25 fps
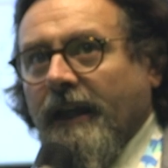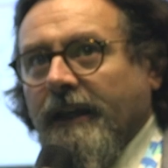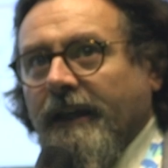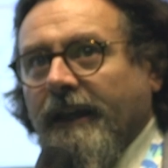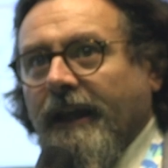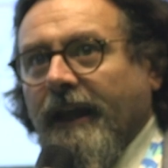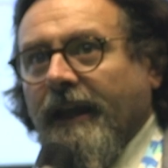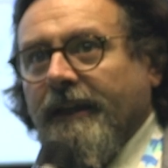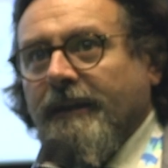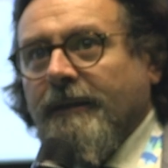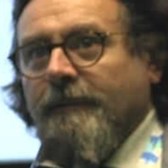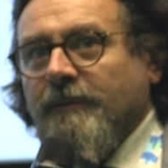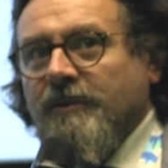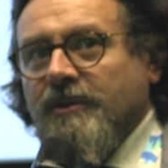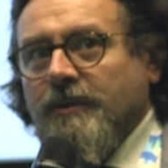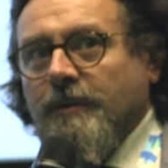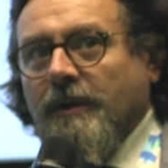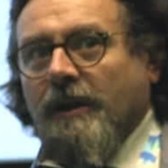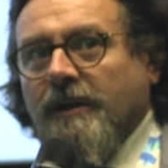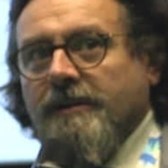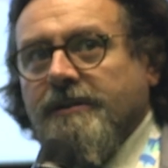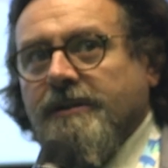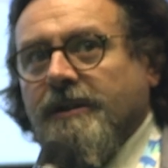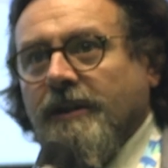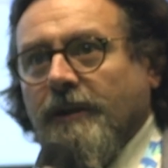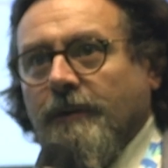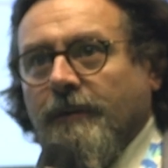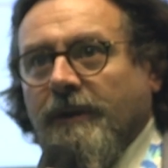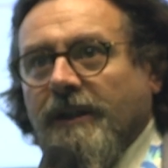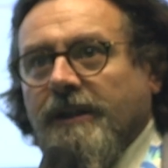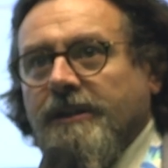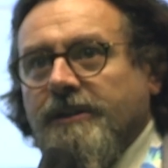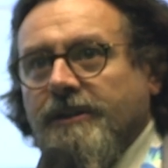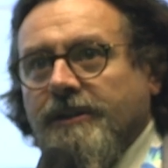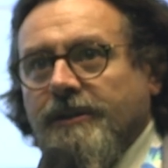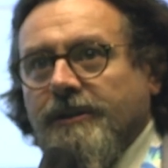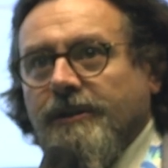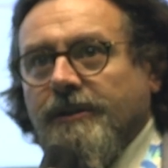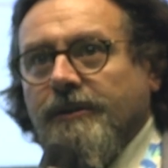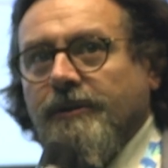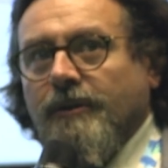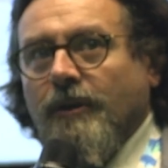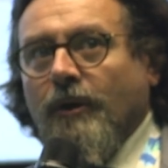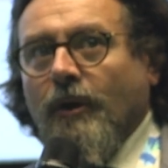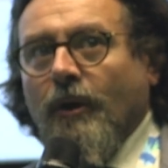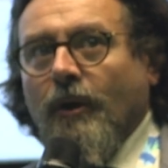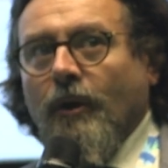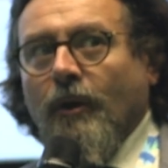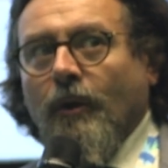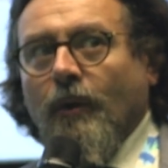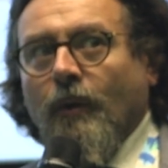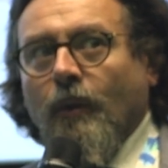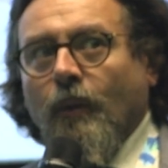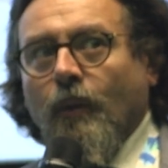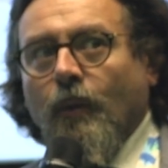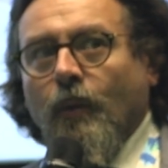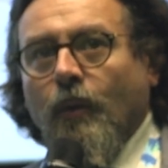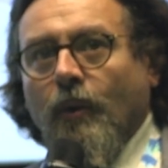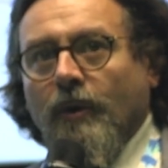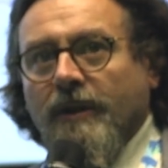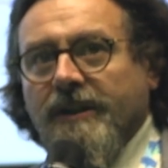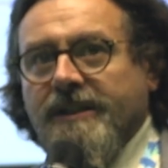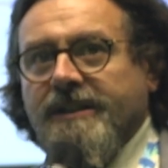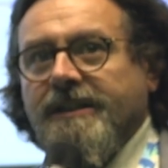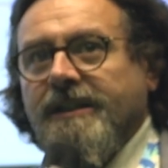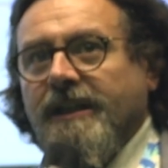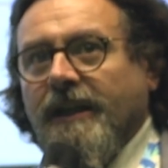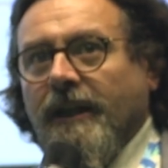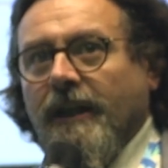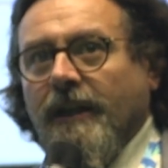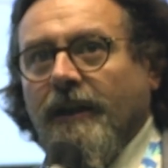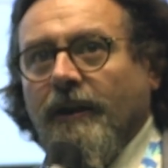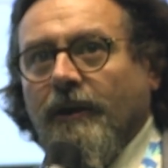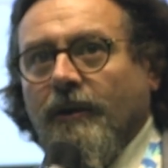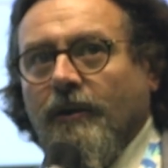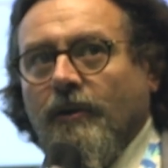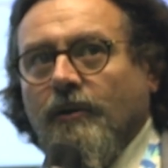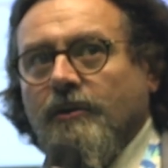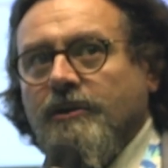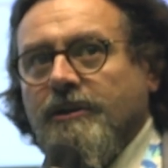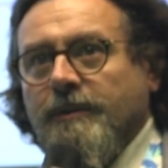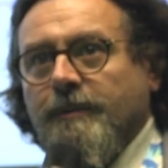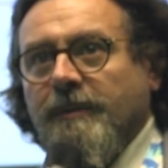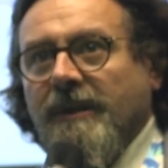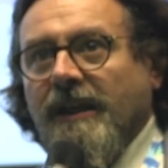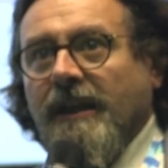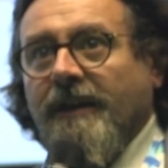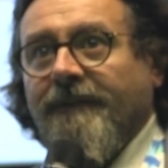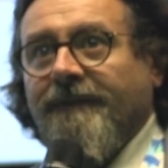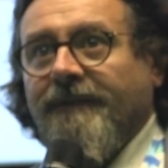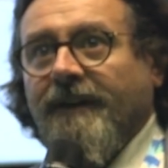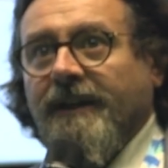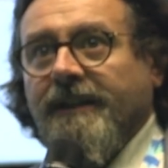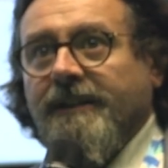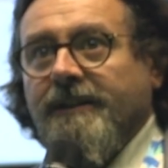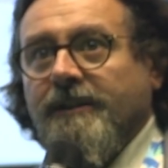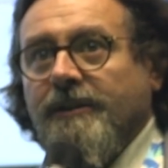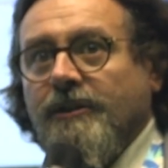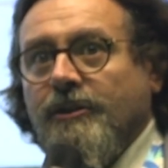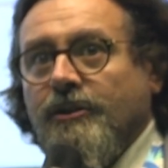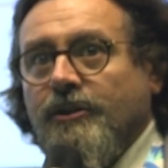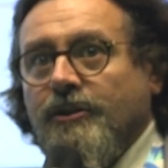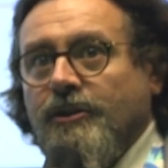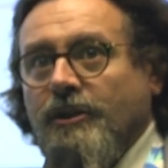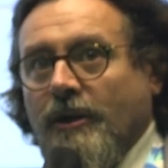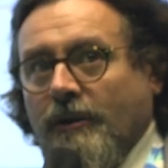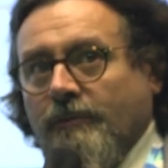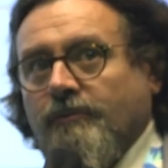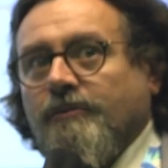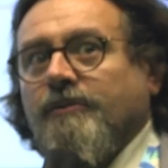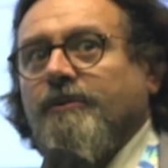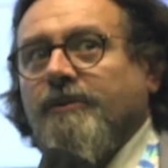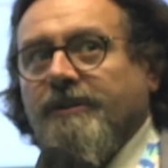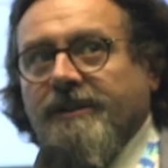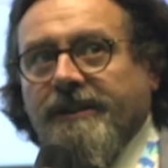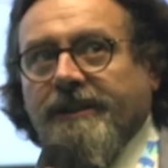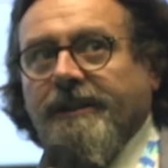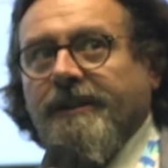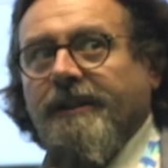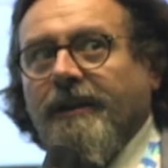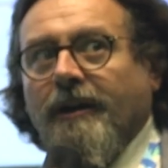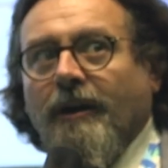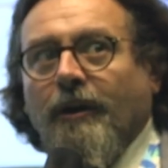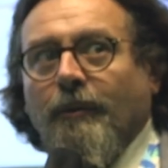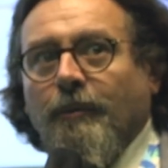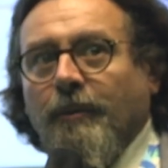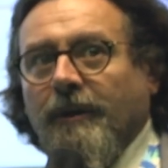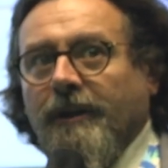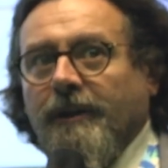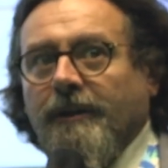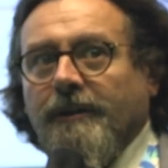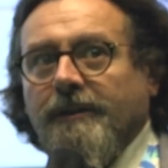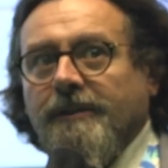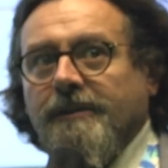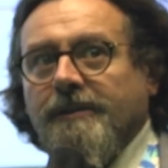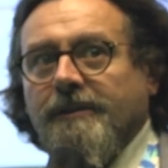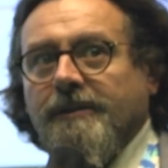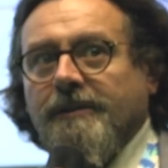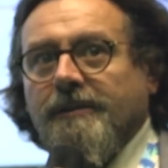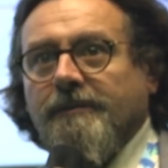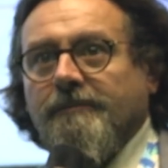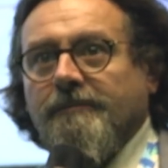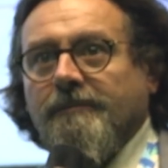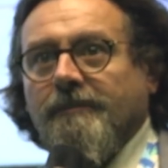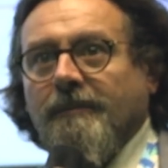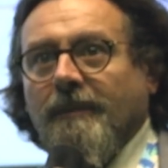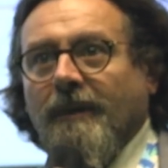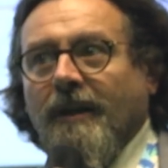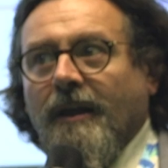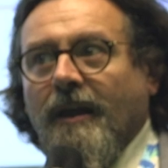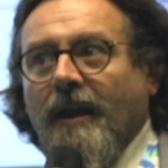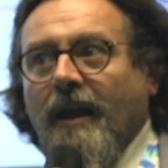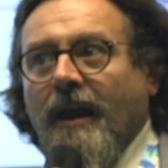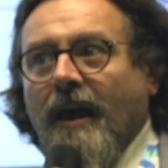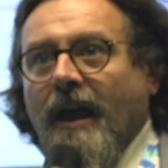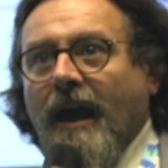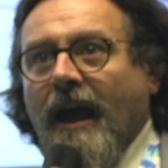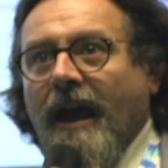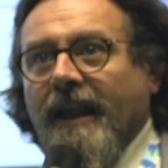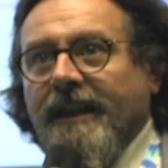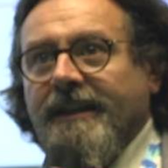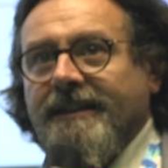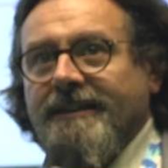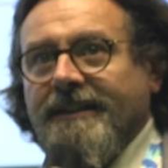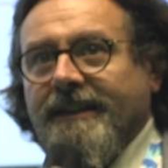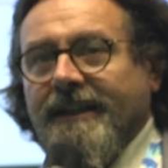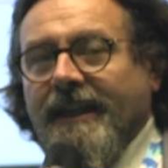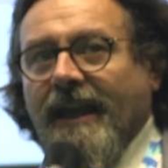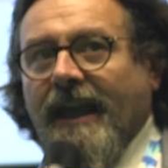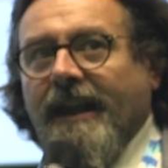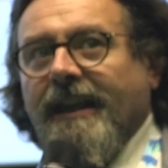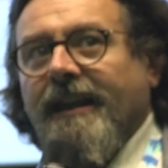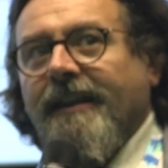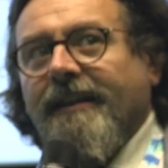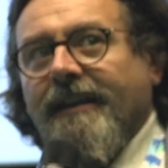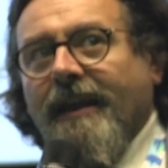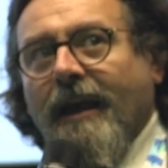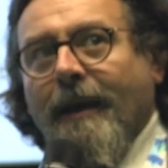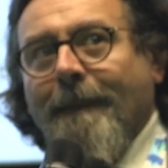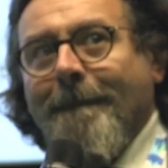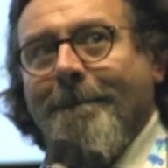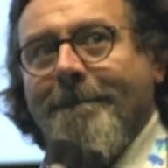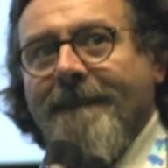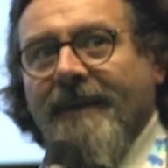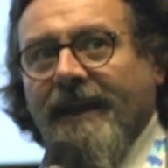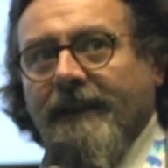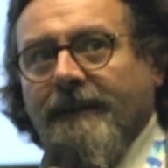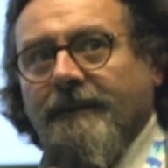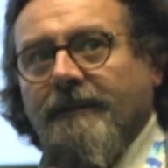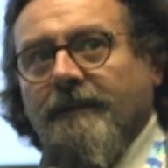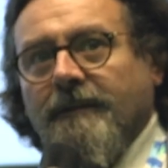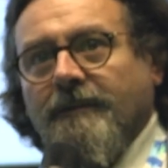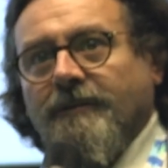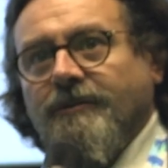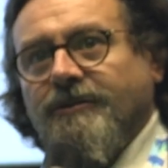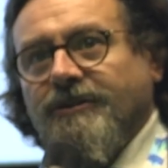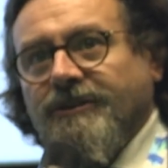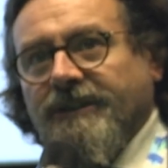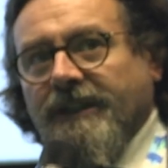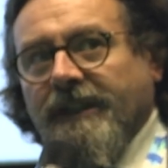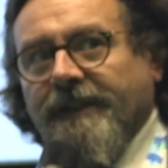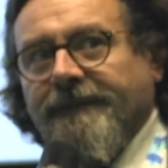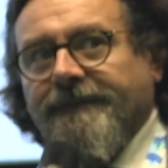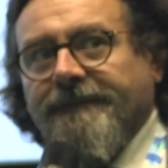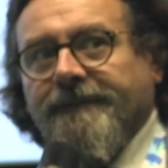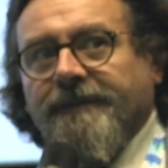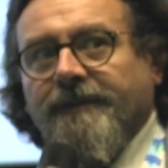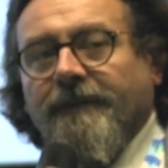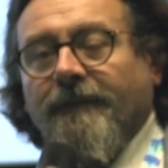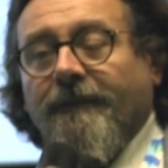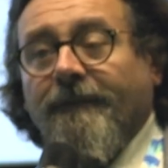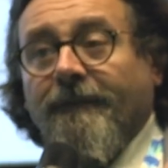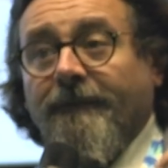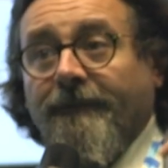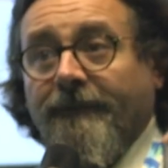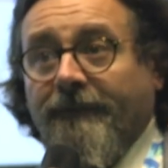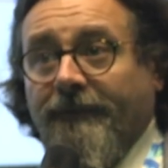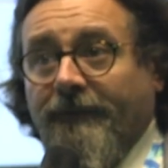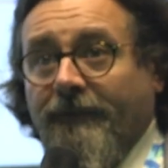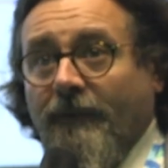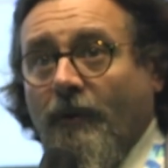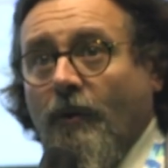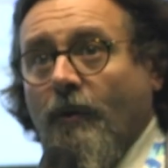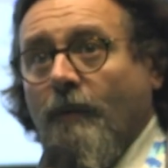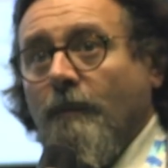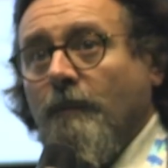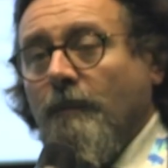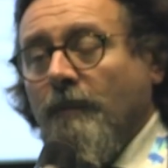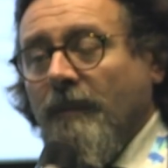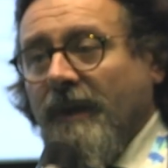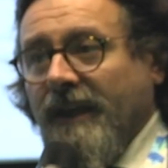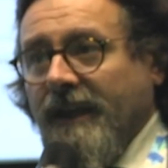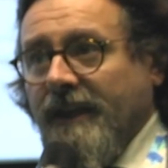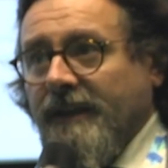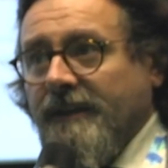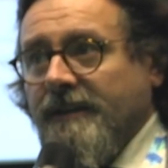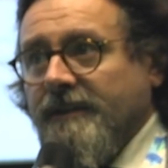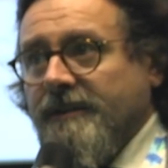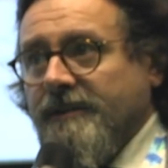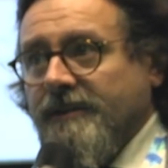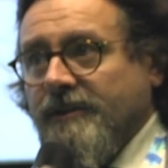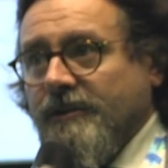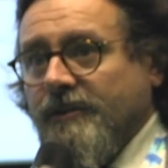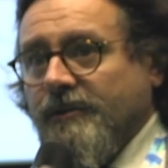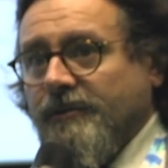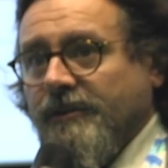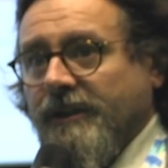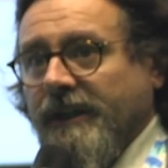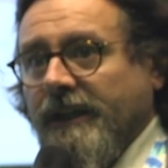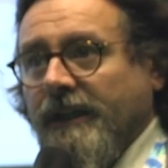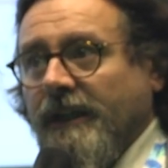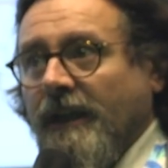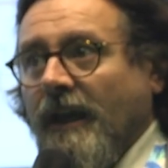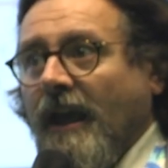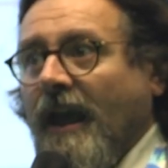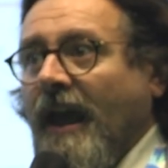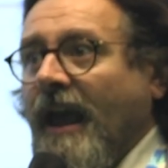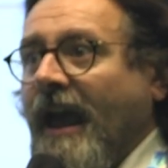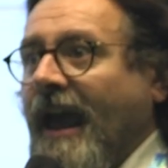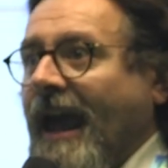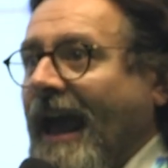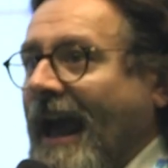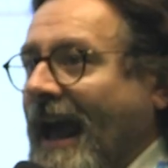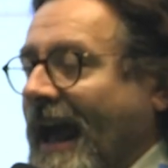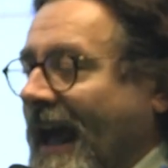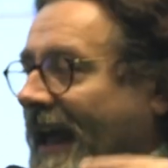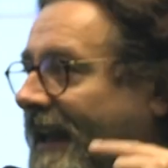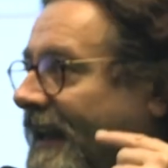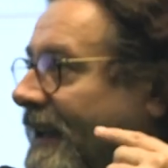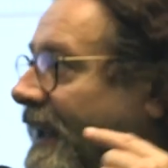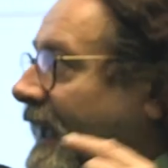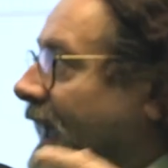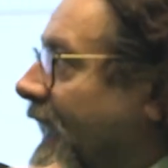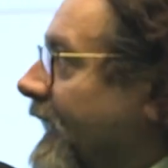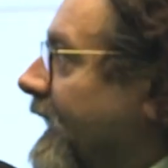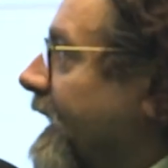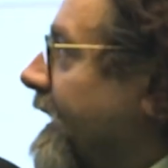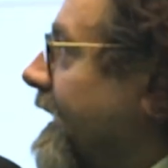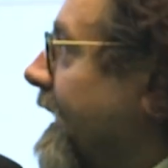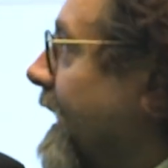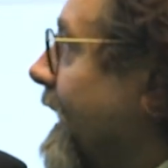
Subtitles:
And get them to ask the question, what is it going to cost me if I don't decarbonise? And it's getting that mental shift from industry and getting